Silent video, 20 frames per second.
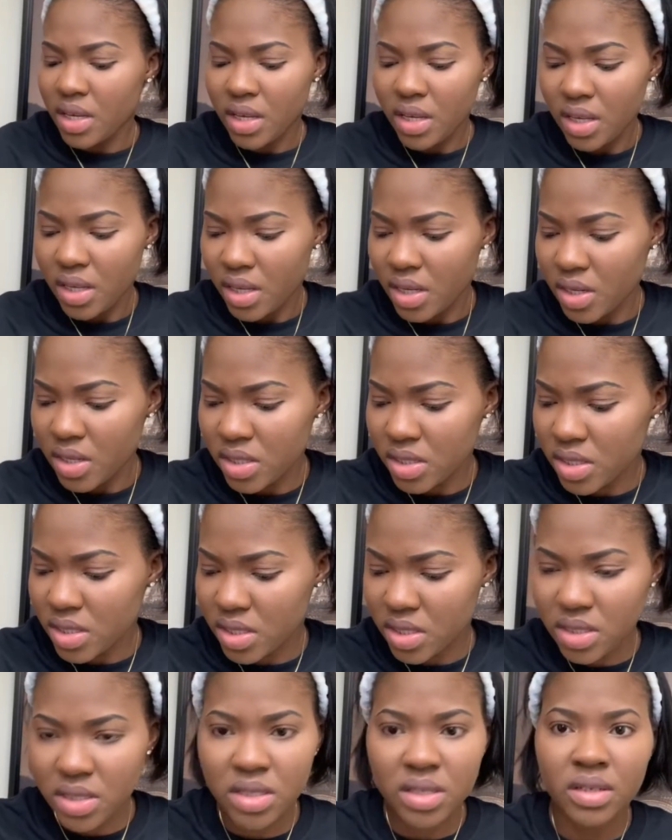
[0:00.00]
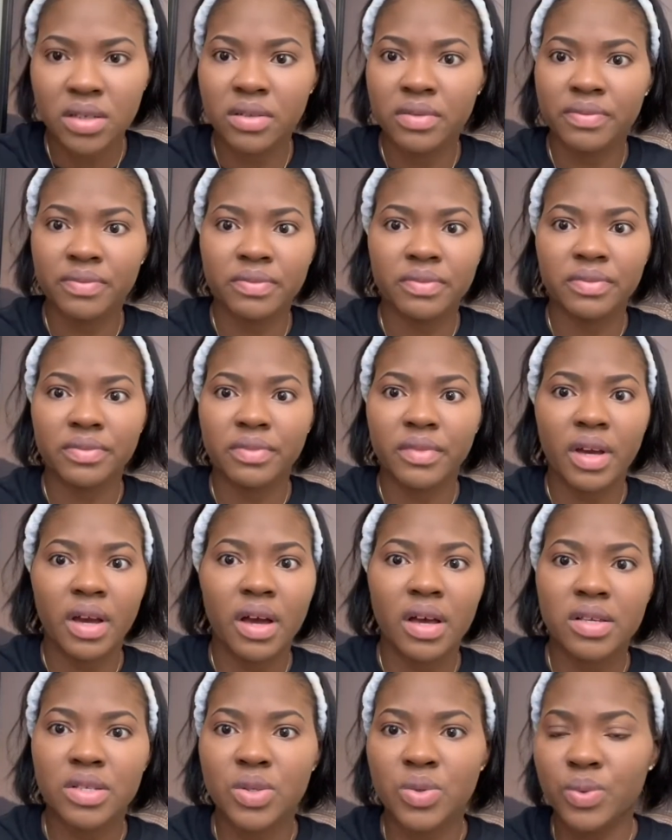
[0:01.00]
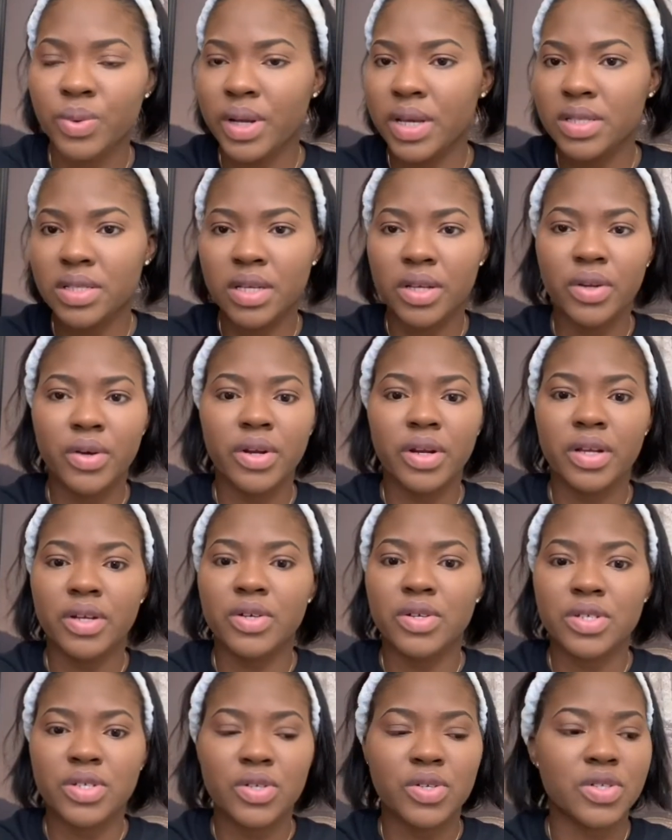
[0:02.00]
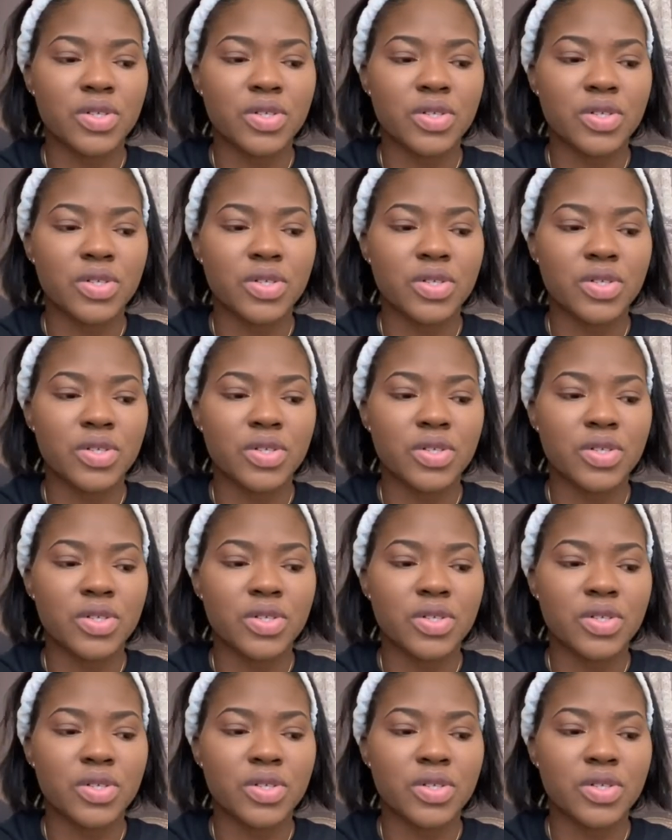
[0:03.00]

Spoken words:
You just, as soon as you're done, you just go